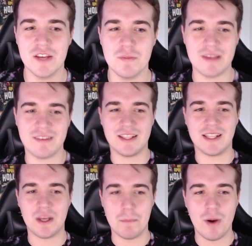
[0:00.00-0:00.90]
It's basically
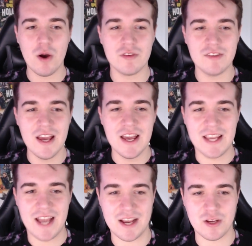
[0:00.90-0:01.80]
like a box
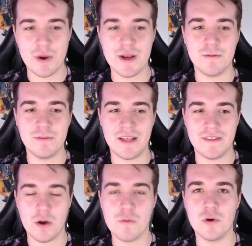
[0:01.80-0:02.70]
going off like
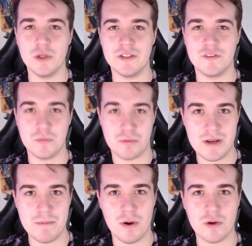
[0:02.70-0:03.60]
the off-colored
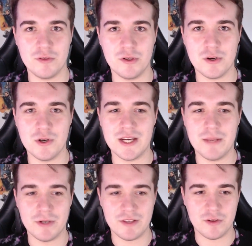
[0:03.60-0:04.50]
Supreme box logo hoodie,
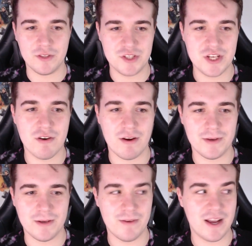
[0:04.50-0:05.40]
but it's got the
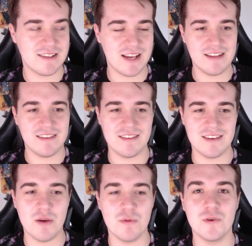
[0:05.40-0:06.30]
geographic effect and it says
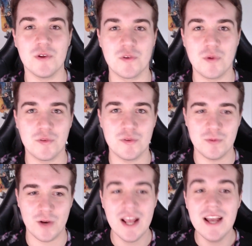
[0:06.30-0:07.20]
NightWolfRhodes across the
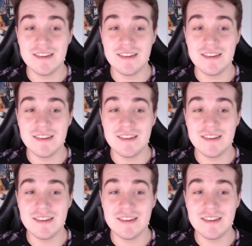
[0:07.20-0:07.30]
front.